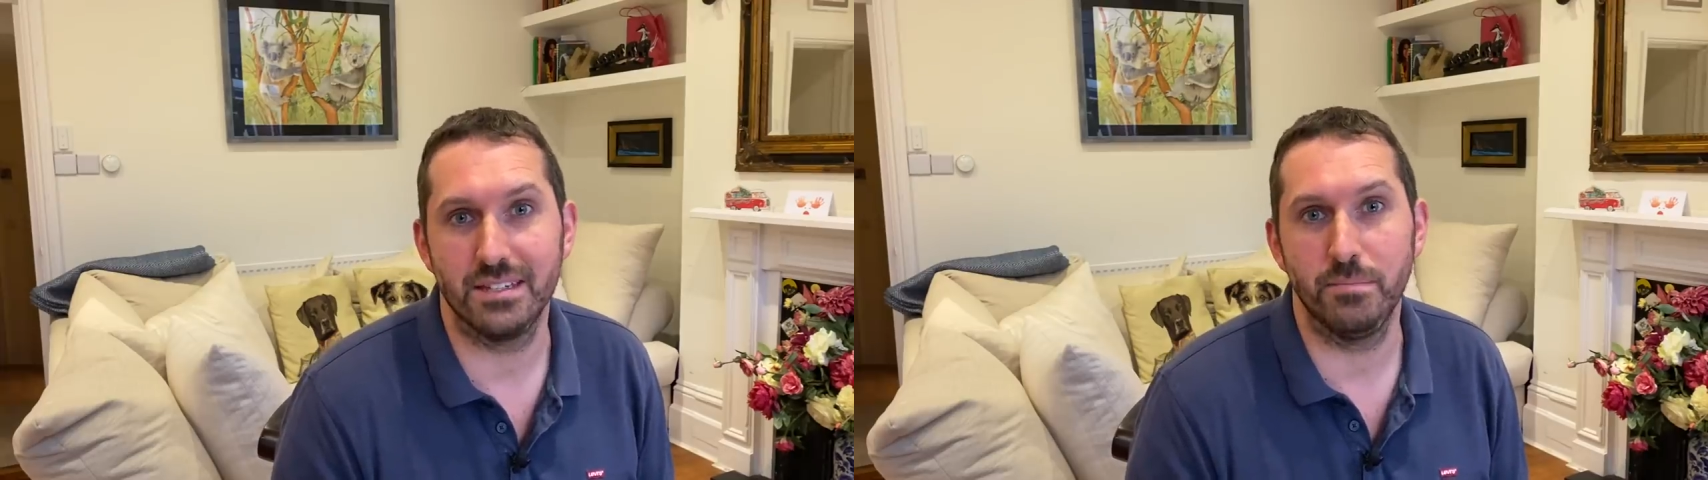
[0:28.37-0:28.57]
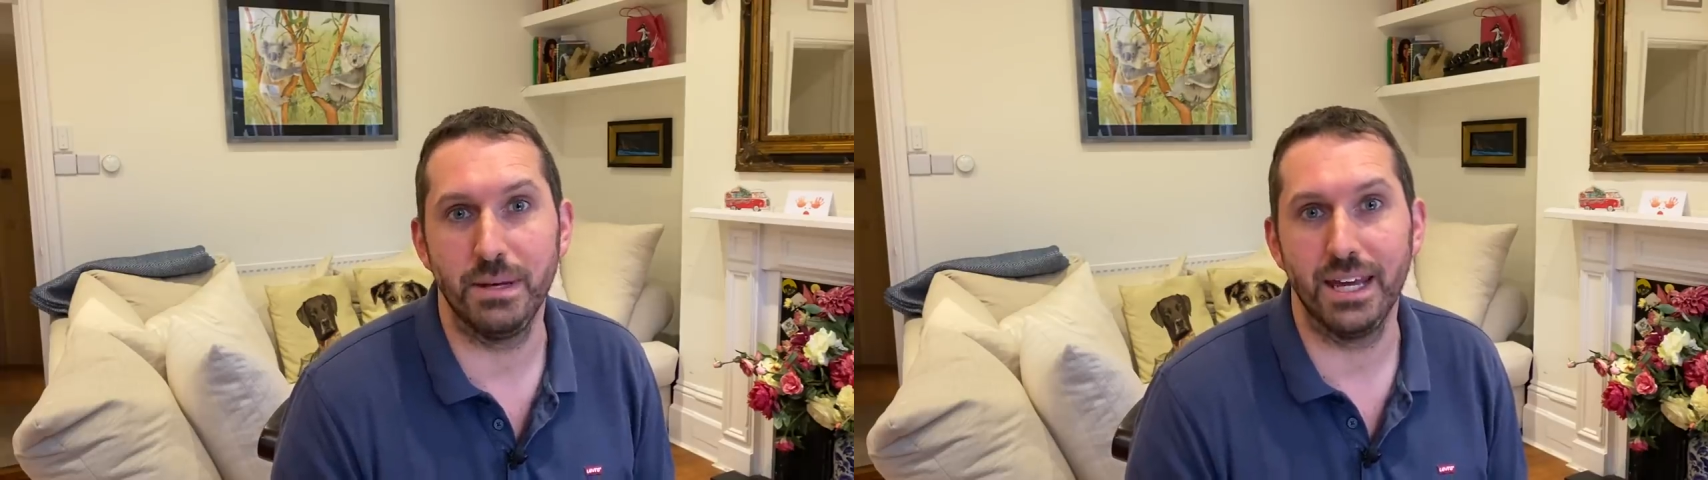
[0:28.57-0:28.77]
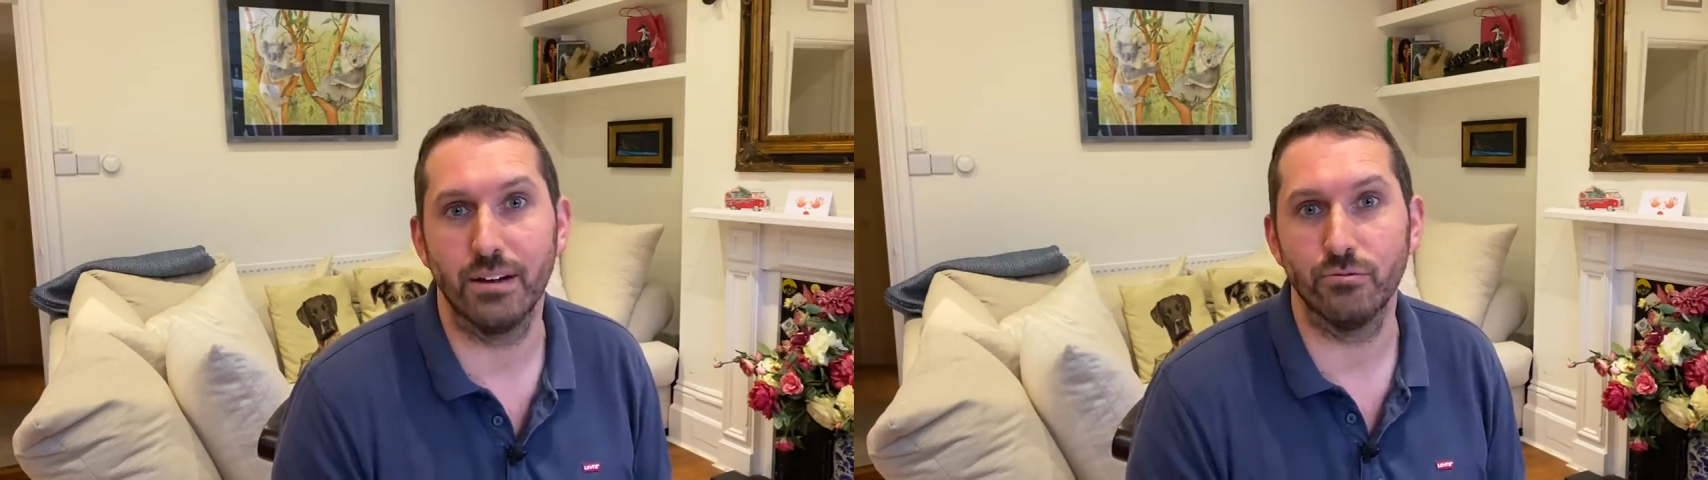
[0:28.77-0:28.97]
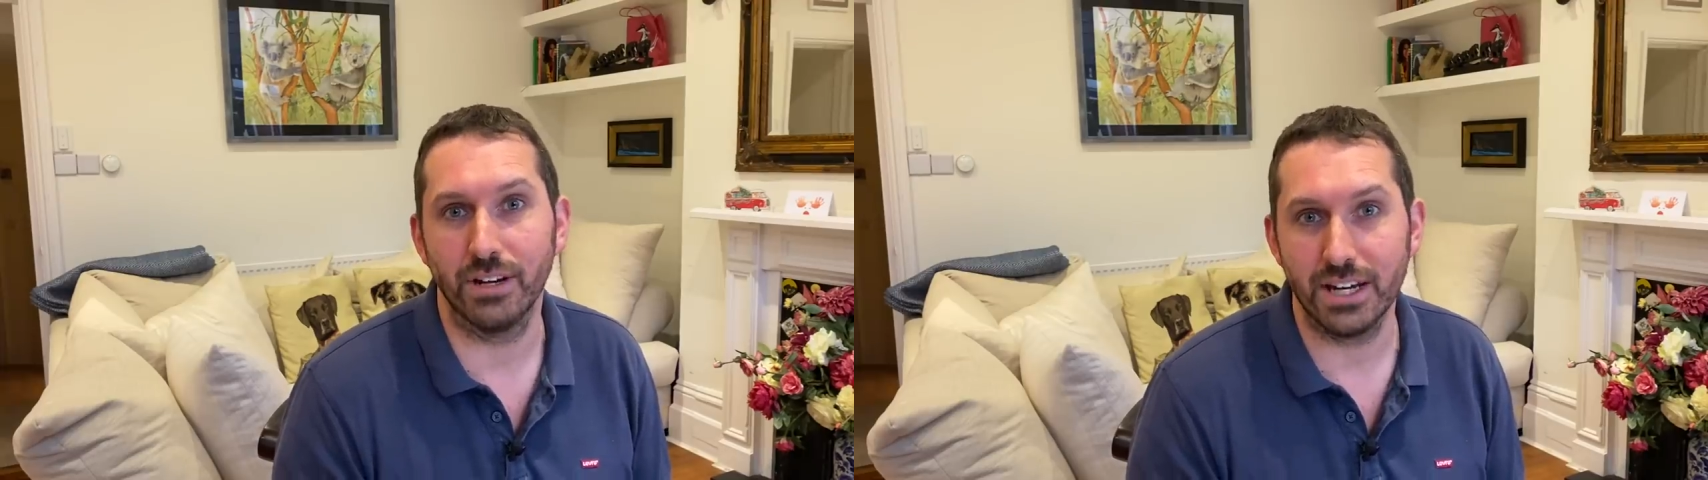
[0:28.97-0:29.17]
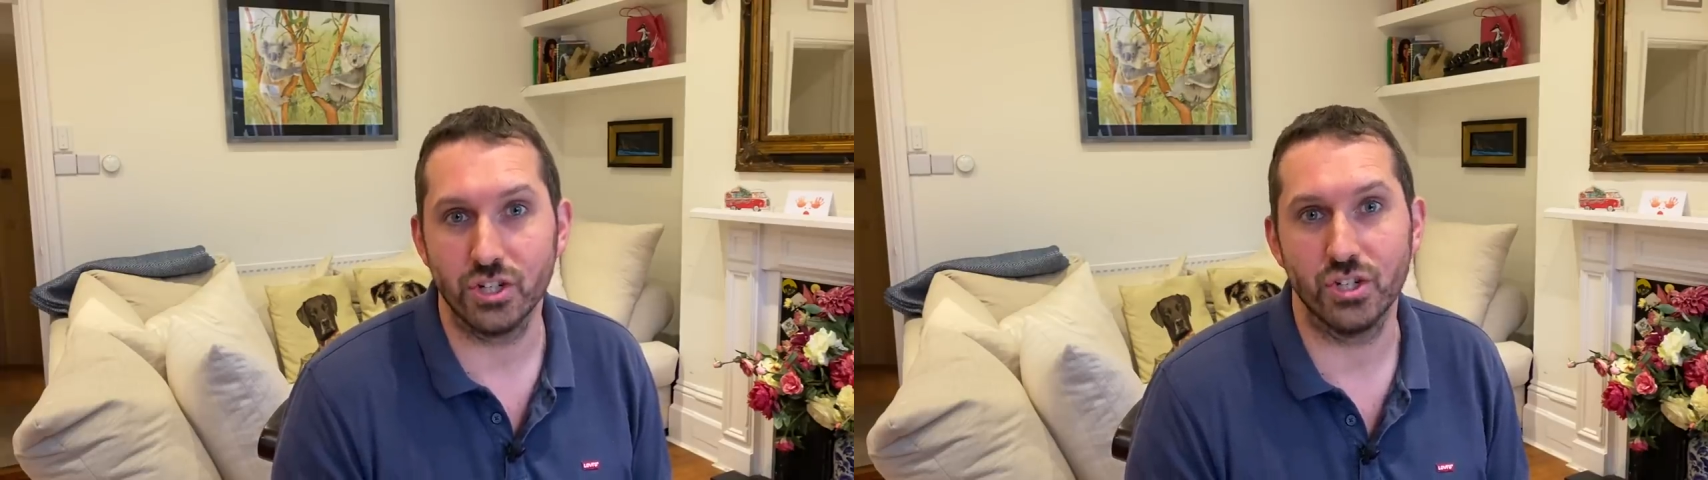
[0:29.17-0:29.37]
to Being
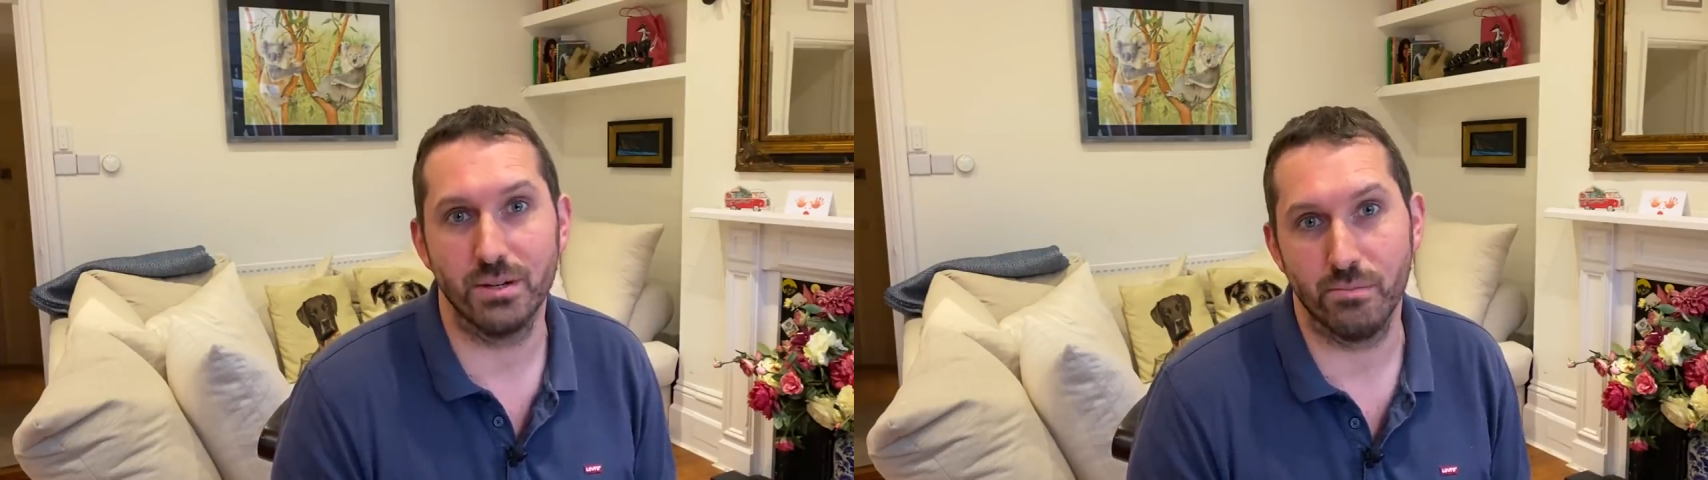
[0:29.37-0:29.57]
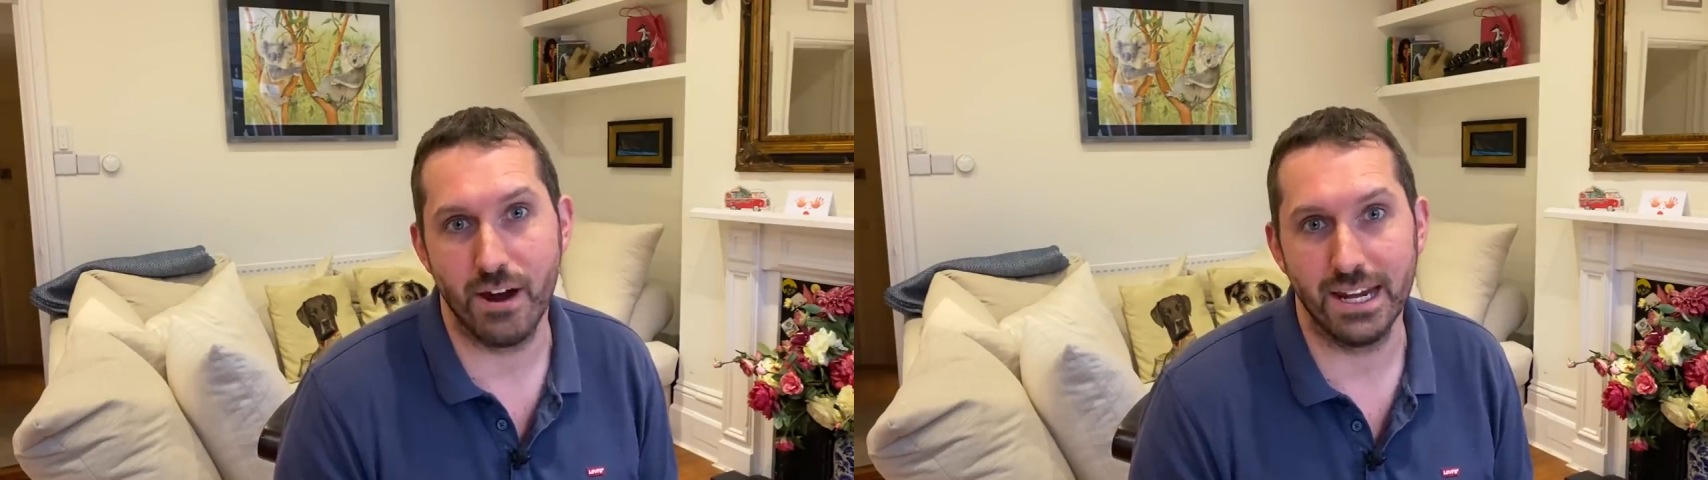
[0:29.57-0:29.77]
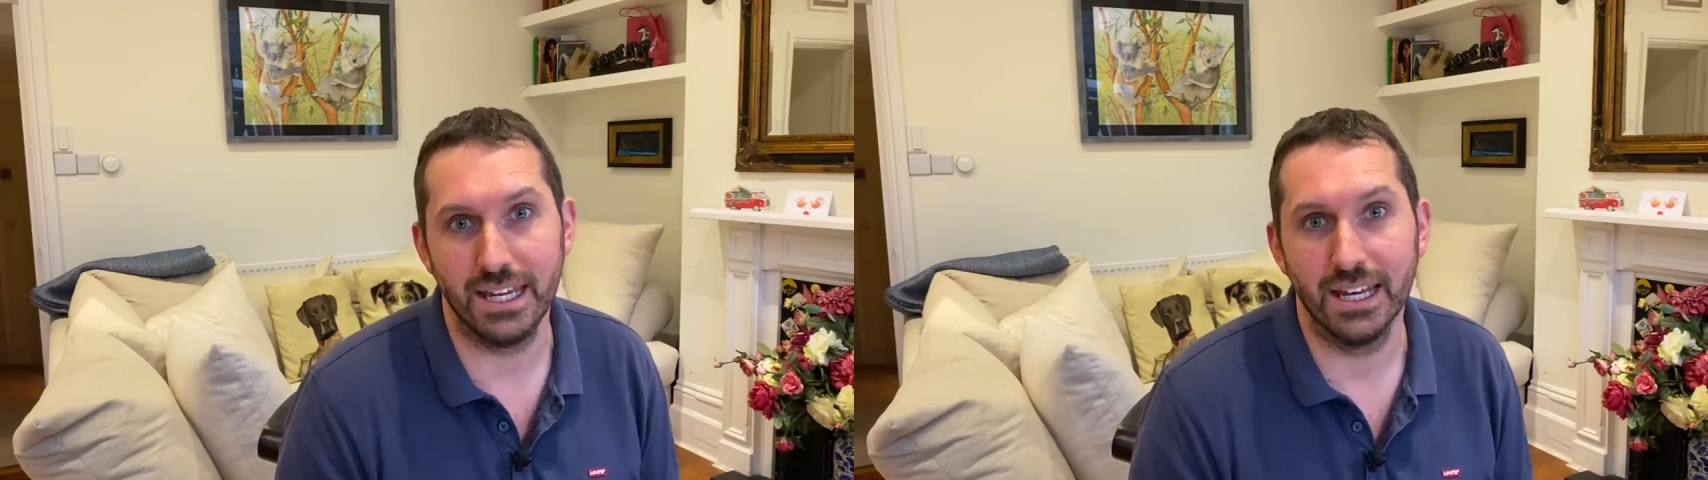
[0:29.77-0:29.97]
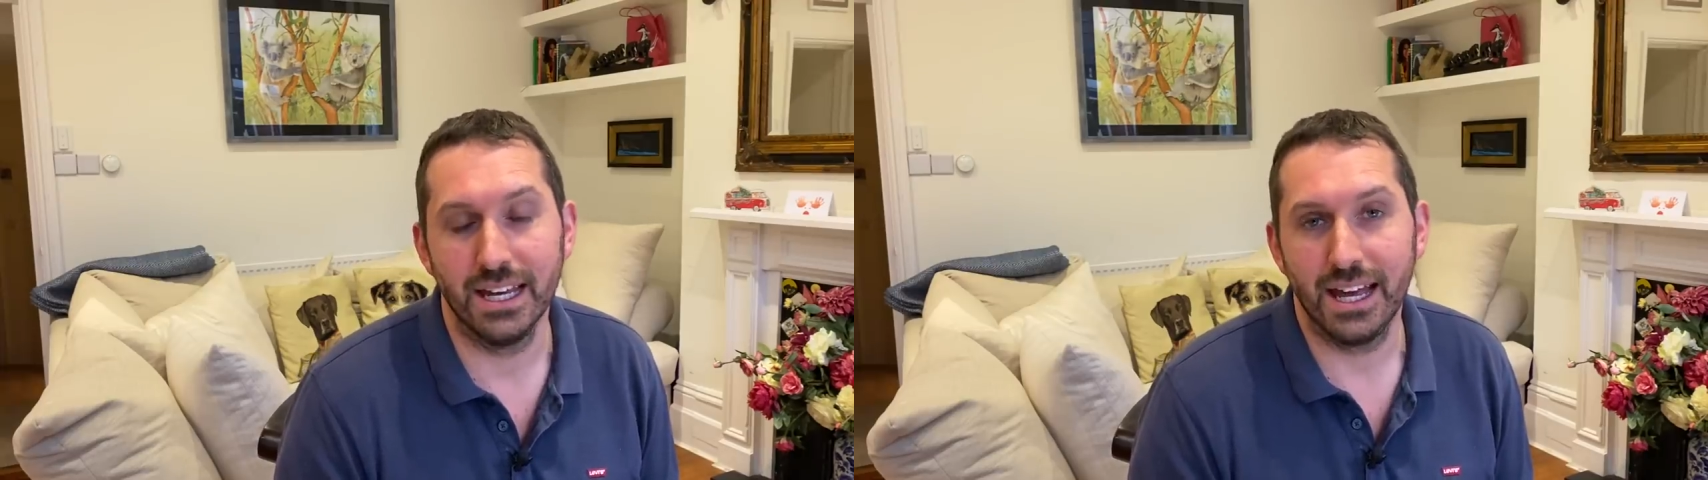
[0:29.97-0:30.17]
Relationship Ready